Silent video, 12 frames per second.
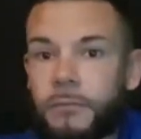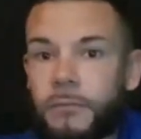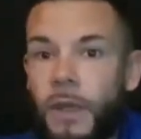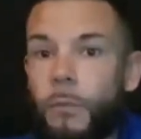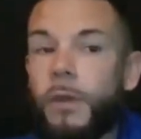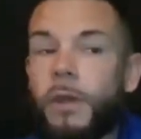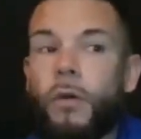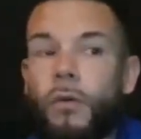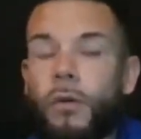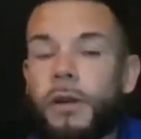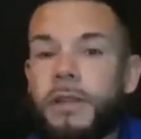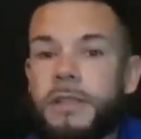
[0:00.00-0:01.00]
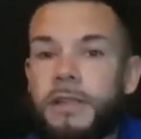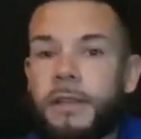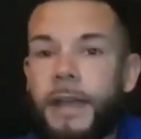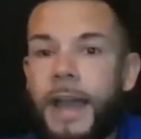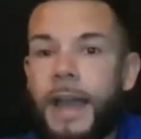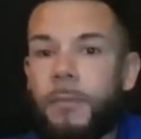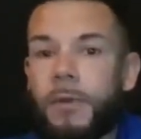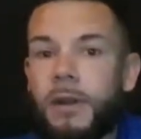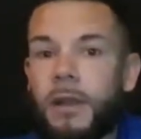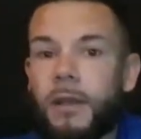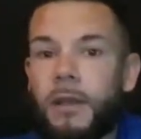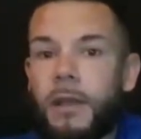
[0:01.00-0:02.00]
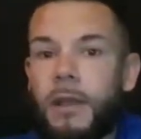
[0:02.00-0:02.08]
and we already see that happening.